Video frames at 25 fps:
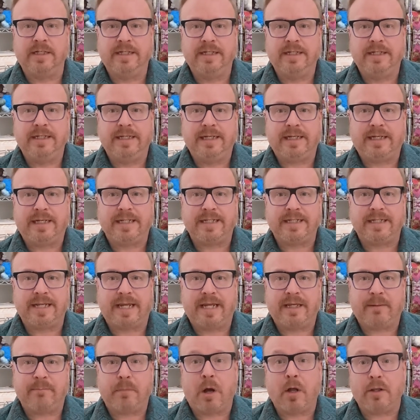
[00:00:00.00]
It can take
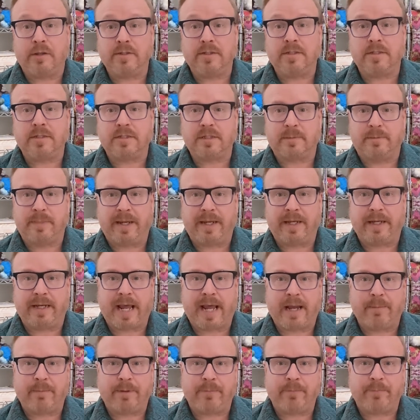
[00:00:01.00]
months to make it
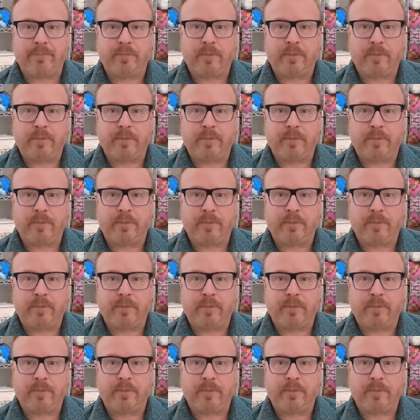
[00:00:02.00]
happen.